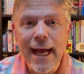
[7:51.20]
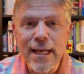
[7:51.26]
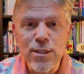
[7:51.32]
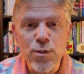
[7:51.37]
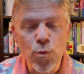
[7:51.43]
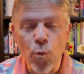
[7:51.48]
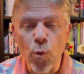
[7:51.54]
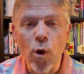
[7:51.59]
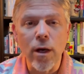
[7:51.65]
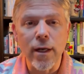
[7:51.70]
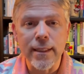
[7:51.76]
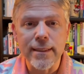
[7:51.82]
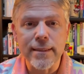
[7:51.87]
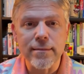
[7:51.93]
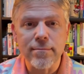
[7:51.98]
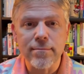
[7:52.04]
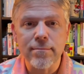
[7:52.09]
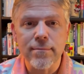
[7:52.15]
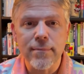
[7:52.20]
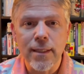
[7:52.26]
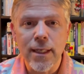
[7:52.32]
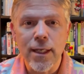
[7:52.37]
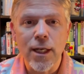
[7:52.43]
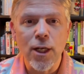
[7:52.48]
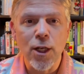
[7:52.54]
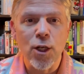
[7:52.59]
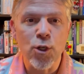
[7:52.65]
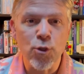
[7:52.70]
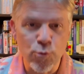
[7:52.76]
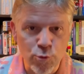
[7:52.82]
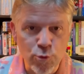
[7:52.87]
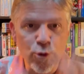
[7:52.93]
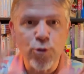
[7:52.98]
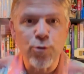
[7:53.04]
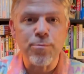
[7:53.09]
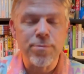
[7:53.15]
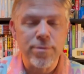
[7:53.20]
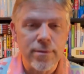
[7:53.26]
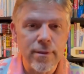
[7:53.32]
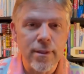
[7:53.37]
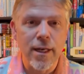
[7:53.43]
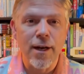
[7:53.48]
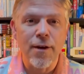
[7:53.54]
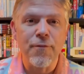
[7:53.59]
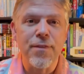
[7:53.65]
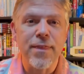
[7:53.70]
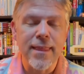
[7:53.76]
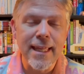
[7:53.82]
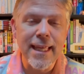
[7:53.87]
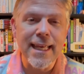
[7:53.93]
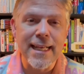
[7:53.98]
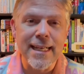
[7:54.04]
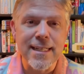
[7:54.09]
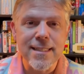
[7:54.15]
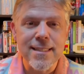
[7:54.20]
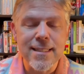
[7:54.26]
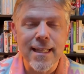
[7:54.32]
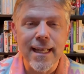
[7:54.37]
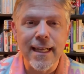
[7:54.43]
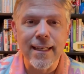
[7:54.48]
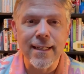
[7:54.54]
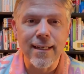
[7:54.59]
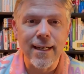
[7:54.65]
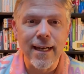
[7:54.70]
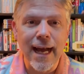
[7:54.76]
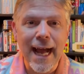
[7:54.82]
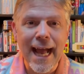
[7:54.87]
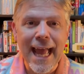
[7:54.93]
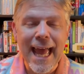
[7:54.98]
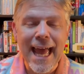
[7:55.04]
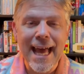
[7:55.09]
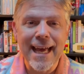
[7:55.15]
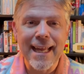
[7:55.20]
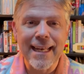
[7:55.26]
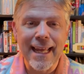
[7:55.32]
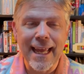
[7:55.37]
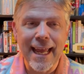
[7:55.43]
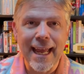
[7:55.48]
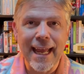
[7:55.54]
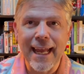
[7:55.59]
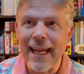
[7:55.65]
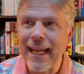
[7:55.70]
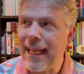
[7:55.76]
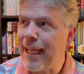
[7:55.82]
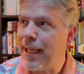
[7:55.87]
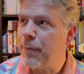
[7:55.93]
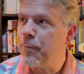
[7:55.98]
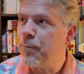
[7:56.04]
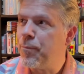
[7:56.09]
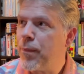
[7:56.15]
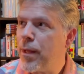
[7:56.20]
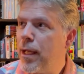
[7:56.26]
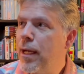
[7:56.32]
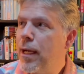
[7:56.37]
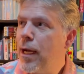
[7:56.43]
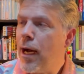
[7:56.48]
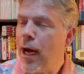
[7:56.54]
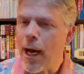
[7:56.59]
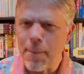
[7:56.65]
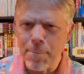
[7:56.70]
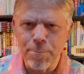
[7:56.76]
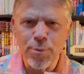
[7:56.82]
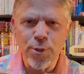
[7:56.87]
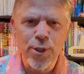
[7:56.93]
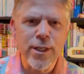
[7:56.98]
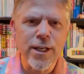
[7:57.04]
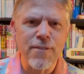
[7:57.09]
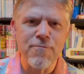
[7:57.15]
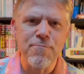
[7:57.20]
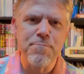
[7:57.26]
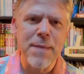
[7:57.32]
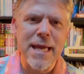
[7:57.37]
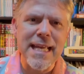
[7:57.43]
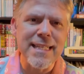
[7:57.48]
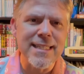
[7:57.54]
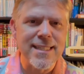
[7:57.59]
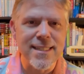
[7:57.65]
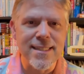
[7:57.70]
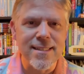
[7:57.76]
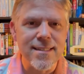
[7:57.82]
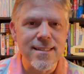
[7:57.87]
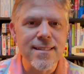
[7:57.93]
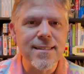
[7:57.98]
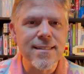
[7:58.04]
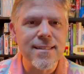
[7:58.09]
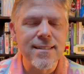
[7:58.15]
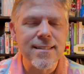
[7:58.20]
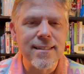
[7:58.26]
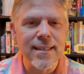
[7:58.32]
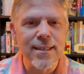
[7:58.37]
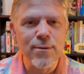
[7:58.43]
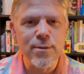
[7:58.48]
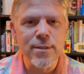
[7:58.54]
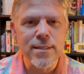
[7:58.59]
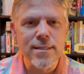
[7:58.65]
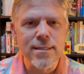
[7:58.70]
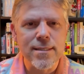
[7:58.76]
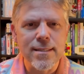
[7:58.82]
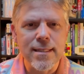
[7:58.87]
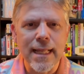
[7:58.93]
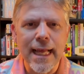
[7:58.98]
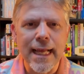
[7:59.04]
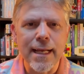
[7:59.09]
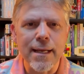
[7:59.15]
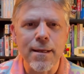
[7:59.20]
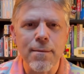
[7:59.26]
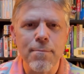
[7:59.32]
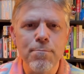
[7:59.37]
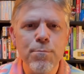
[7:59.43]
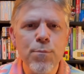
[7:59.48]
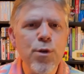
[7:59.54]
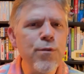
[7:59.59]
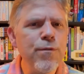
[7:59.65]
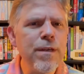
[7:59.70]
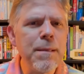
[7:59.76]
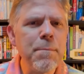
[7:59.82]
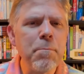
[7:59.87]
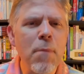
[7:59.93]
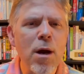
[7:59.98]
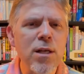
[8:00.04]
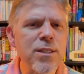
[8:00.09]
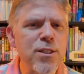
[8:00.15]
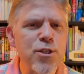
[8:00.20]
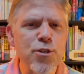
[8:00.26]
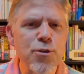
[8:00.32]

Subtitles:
one group of things. Like I had a book of mazes. It was like movie monster